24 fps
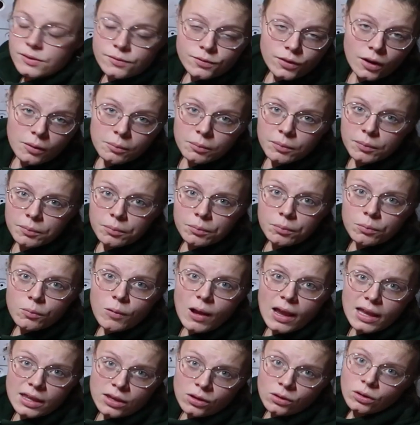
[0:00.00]
From
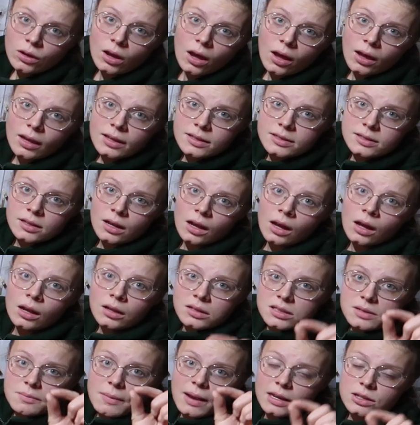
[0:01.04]
where your guides
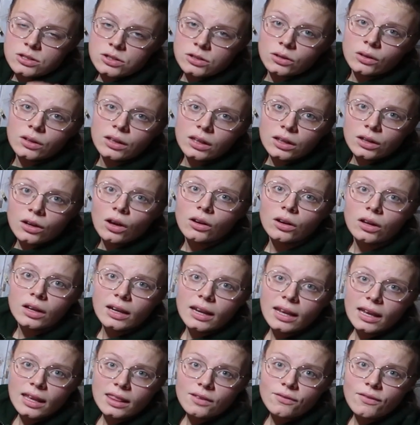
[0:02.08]
are, to make sure you're not going
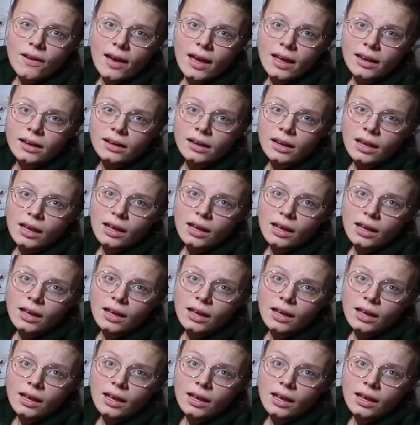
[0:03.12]
to hit the van.